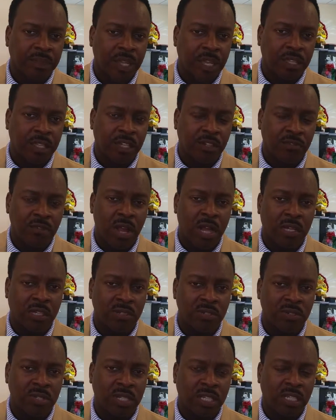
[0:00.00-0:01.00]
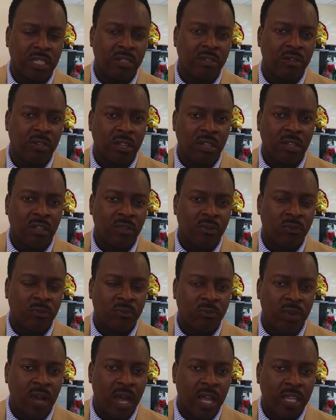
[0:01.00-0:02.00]
and that track has seen
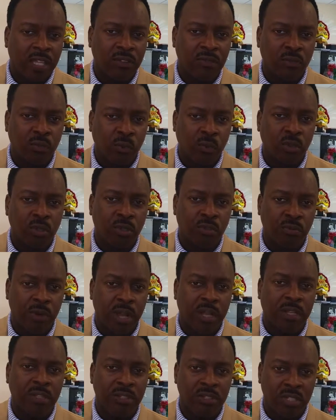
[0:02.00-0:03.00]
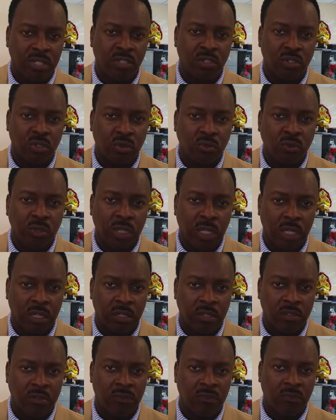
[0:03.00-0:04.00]
5 world records in 2
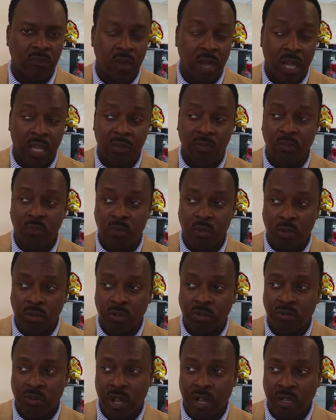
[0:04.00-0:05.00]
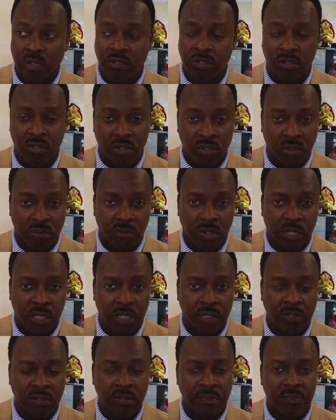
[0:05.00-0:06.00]
years. 5 world records in 2
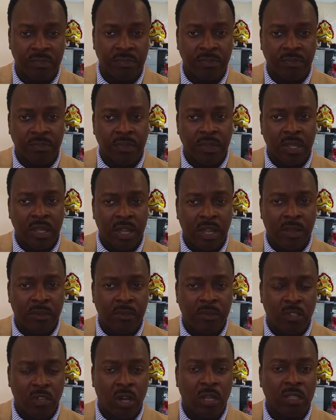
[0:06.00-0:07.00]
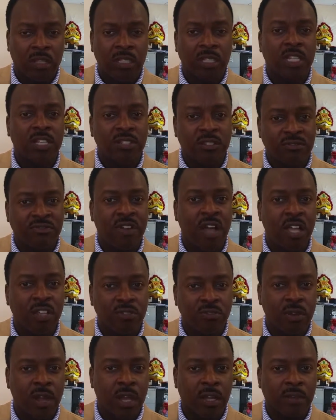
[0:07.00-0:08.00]
years. Not that it's a fast
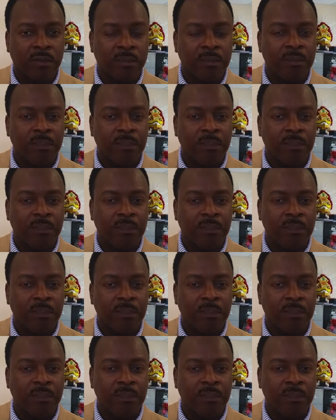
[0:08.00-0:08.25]
track.